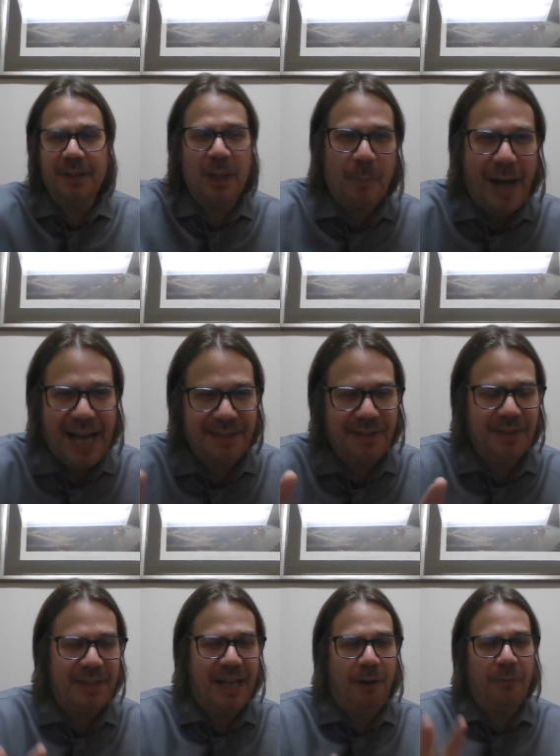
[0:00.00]
the box
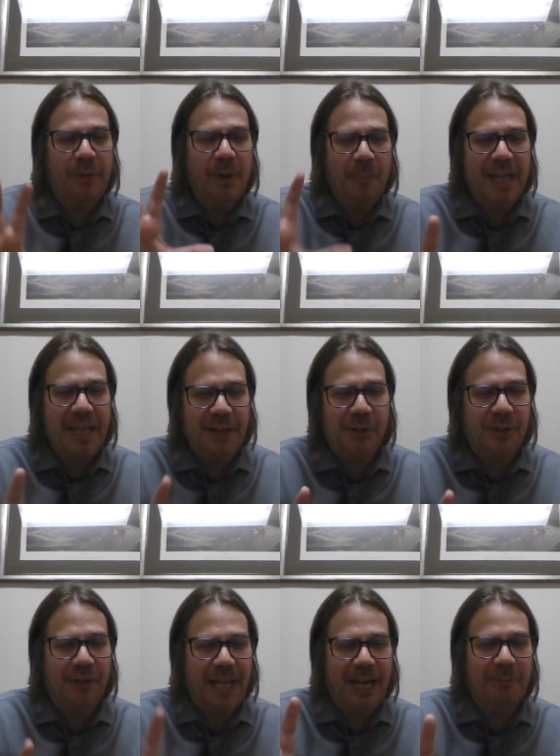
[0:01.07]
itself, making
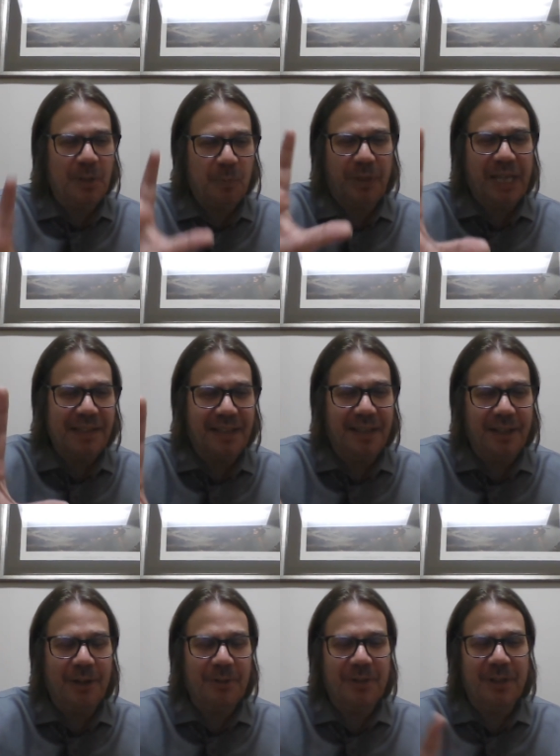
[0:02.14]
sure that it was placed in the
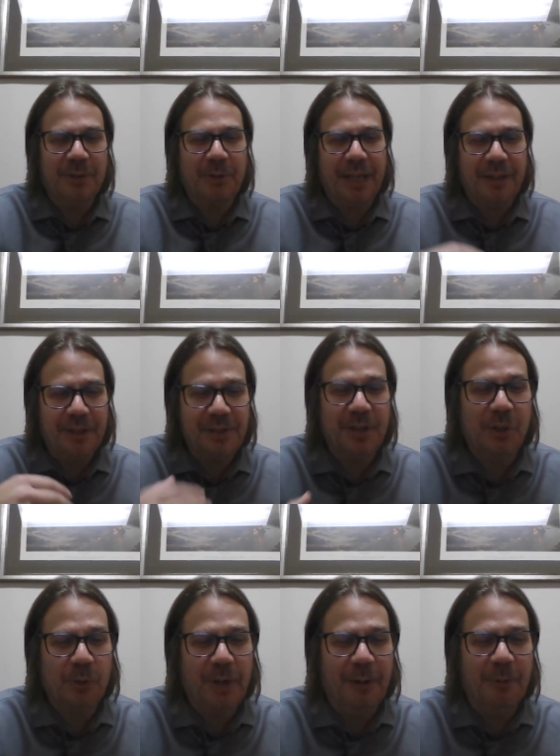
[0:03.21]
nose of the trailer in such a way